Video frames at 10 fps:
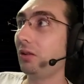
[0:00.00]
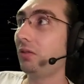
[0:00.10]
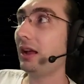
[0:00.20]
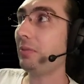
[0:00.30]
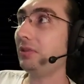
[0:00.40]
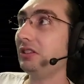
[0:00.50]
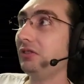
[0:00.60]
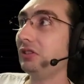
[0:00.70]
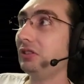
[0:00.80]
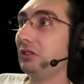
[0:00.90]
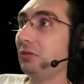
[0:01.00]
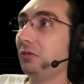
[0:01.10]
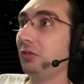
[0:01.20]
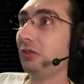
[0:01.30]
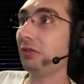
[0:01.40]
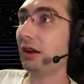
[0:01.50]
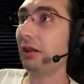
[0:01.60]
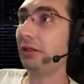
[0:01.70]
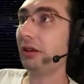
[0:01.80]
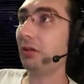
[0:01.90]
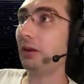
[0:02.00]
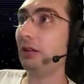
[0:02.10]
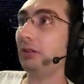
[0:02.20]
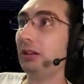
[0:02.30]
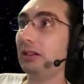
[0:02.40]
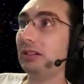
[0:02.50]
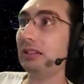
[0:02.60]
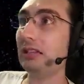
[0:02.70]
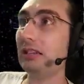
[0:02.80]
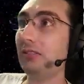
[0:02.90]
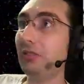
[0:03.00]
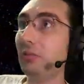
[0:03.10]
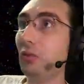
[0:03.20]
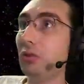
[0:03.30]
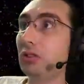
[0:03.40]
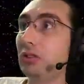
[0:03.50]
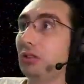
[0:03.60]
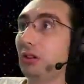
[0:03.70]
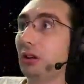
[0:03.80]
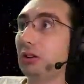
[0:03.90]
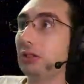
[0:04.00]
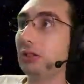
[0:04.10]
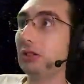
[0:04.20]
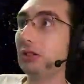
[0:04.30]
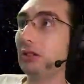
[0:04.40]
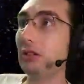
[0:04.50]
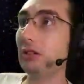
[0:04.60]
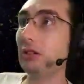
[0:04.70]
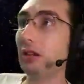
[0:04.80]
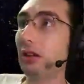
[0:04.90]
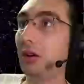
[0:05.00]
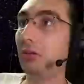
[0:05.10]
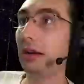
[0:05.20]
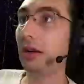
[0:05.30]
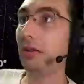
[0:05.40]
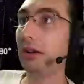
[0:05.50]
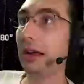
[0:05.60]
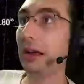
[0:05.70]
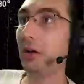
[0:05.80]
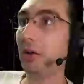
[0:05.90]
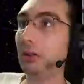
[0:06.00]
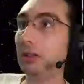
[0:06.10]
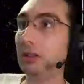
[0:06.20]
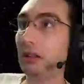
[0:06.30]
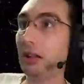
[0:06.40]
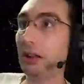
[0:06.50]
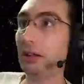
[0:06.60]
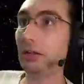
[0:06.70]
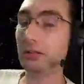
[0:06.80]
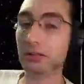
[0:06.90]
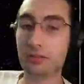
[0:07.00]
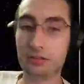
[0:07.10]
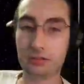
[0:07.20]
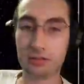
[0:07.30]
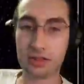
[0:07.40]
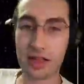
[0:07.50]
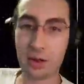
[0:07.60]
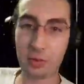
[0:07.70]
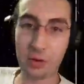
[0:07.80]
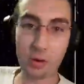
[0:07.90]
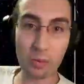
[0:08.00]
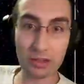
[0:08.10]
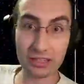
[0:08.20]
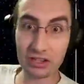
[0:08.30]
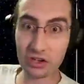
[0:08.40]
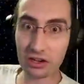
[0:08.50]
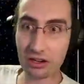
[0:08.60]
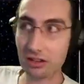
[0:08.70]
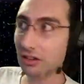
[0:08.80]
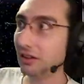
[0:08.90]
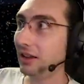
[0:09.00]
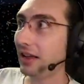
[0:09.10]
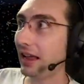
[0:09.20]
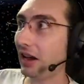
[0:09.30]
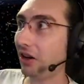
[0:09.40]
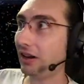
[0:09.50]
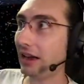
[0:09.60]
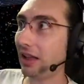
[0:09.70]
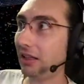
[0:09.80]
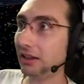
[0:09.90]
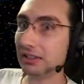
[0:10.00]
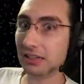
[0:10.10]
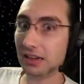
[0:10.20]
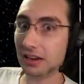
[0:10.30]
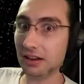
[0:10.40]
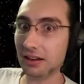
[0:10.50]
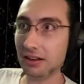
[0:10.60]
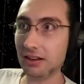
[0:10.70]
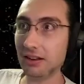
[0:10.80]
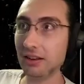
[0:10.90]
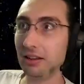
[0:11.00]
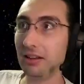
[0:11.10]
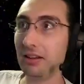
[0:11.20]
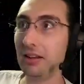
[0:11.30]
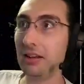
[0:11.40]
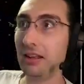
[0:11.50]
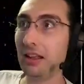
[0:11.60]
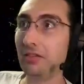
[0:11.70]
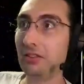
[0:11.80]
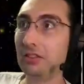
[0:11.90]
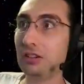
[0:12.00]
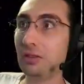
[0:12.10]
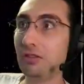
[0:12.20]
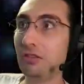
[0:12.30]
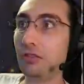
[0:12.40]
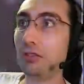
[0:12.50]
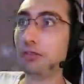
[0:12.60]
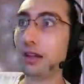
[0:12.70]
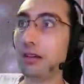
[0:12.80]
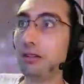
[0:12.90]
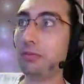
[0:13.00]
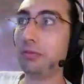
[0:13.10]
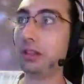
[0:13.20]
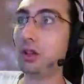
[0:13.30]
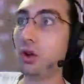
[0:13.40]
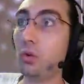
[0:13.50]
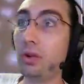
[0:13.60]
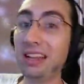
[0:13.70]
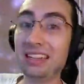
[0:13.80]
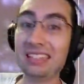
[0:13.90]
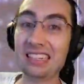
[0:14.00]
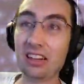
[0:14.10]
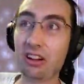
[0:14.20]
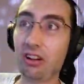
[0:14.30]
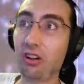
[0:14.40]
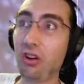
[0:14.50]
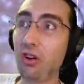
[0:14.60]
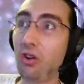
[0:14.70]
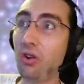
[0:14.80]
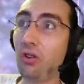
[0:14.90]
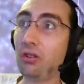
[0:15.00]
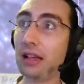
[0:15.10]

What happens if you zoom further out, though? Well, you can see even more stars around our sun. And where we're positioned in our galaxy. If you zoom even further out, we can see our whole